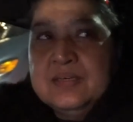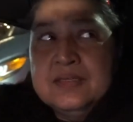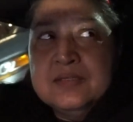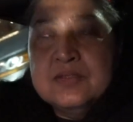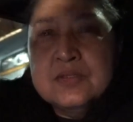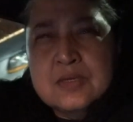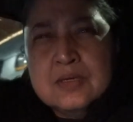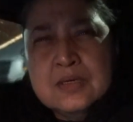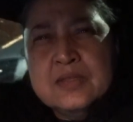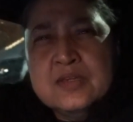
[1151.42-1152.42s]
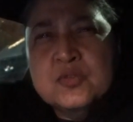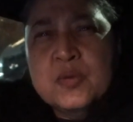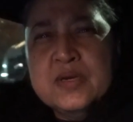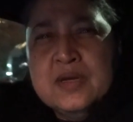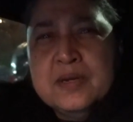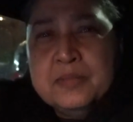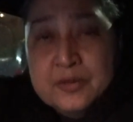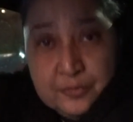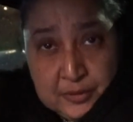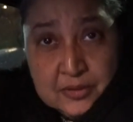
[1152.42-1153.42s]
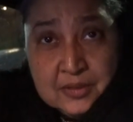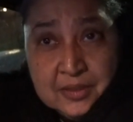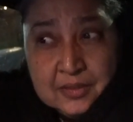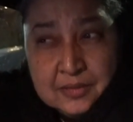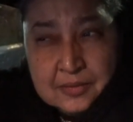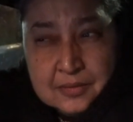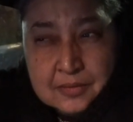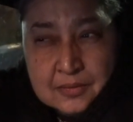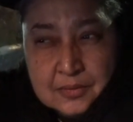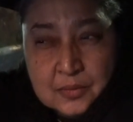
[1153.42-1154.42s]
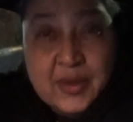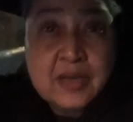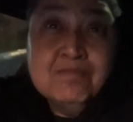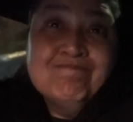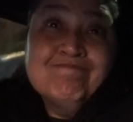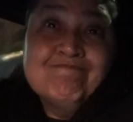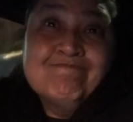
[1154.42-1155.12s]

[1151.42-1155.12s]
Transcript: It's, I think it's 29, but it feels like it's 20.